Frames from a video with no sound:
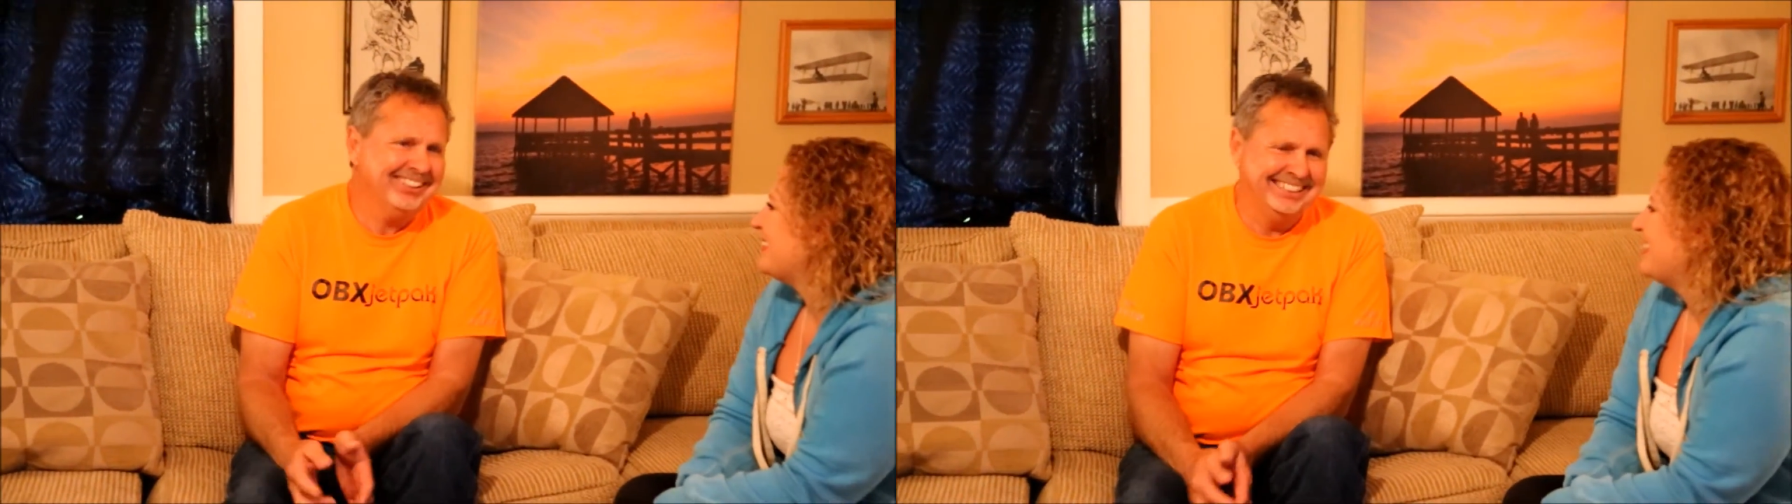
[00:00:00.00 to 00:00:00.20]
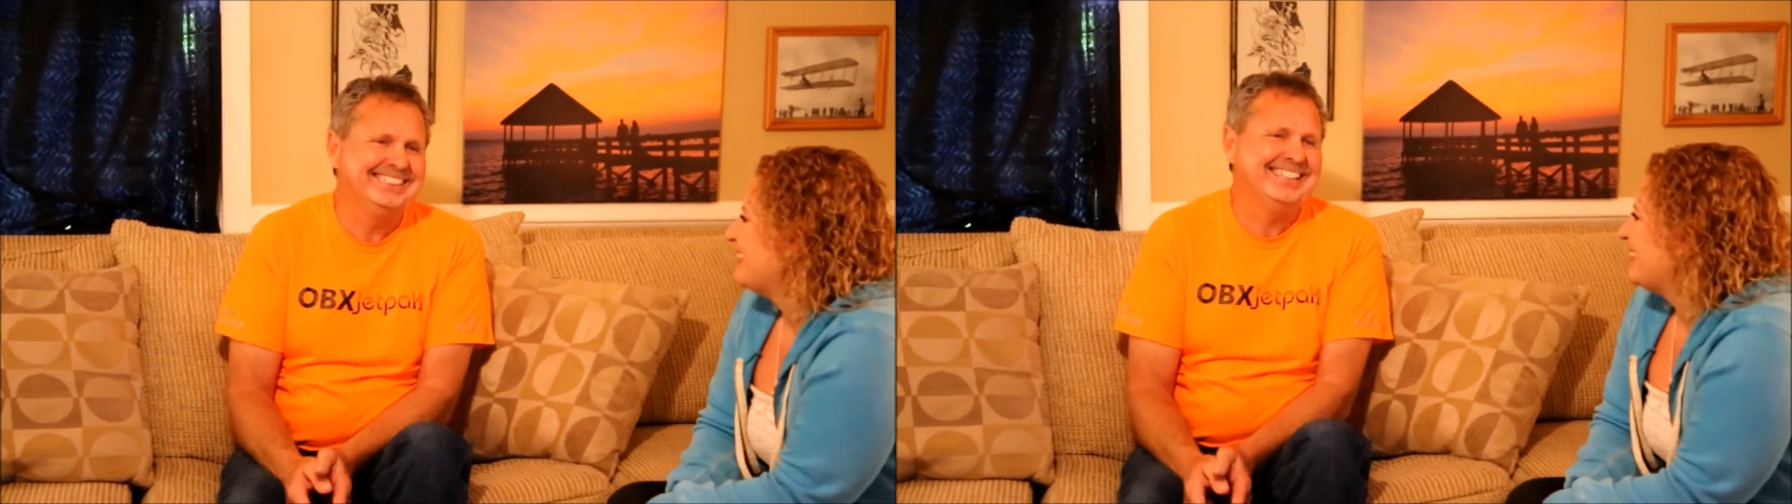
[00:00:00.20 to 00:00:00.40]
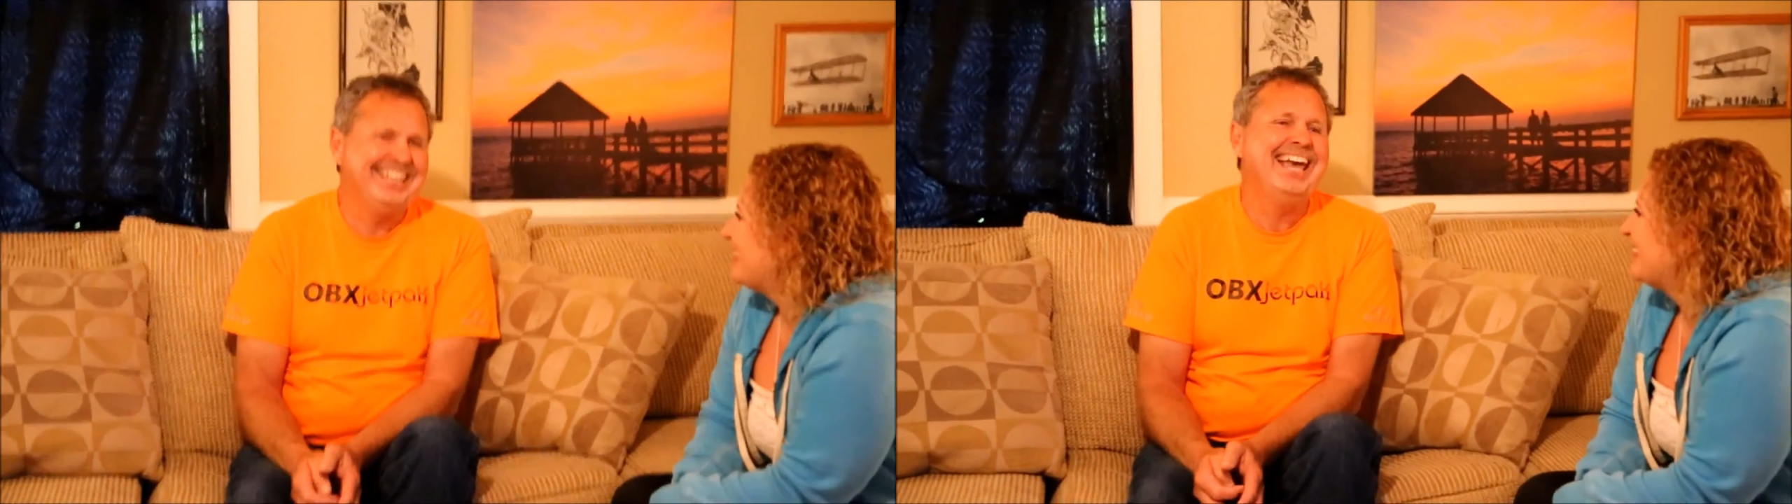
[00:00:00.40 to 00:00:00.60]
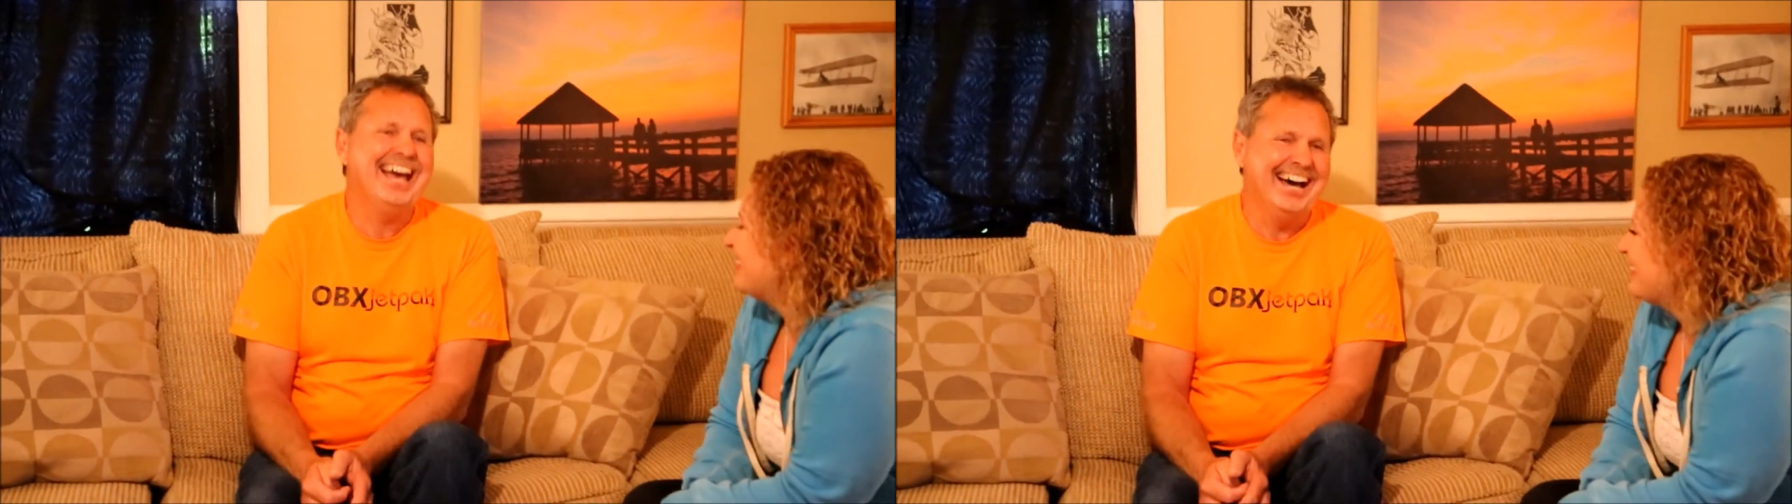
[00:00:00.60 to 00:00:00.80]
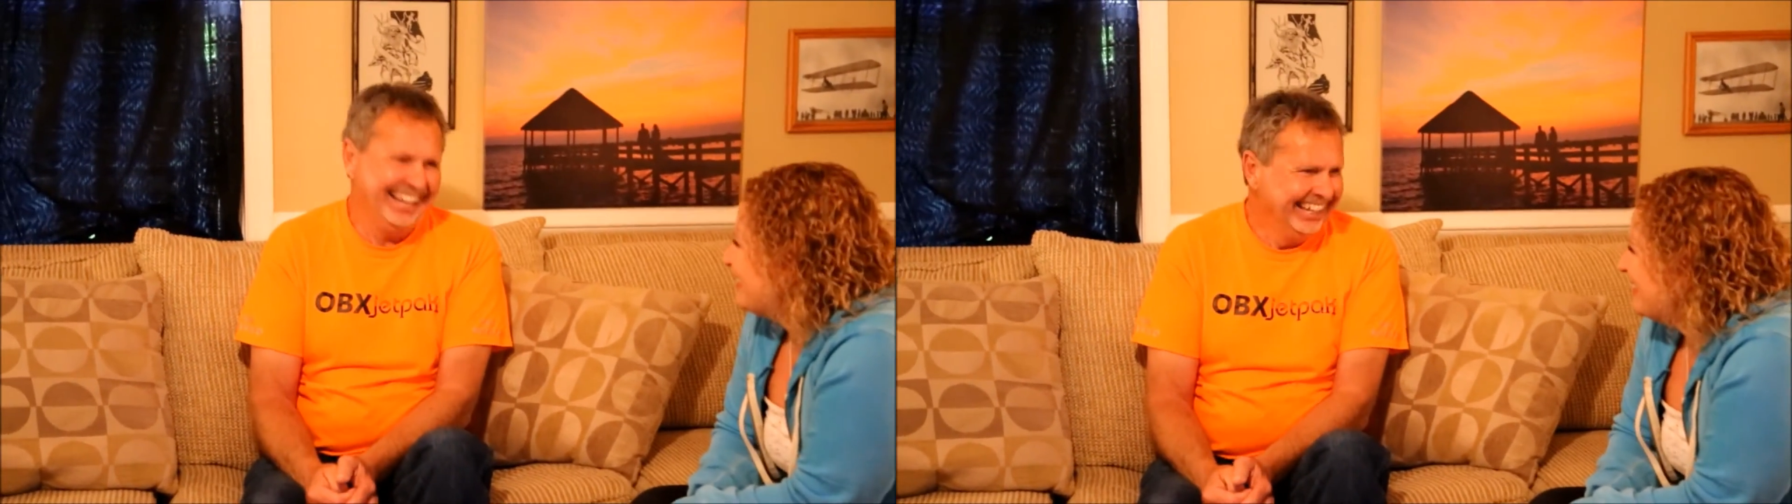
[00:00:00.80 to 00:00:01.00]
He said,
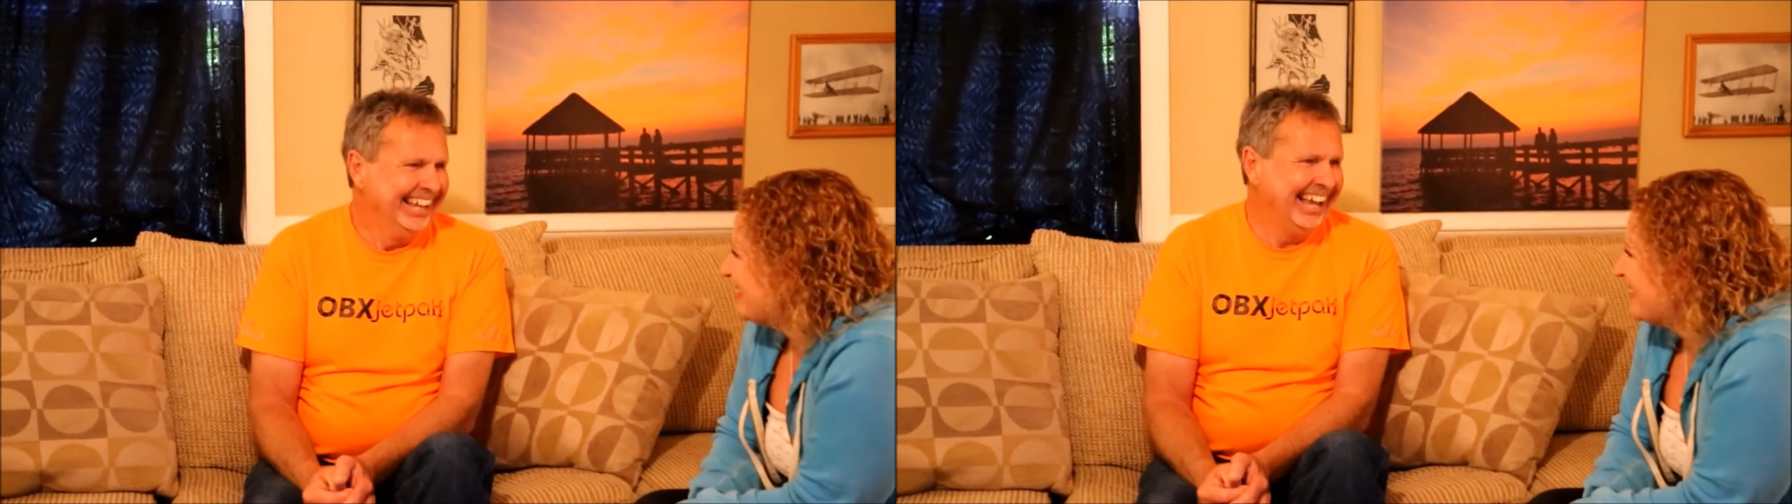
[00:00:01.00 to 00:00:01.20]
yeah.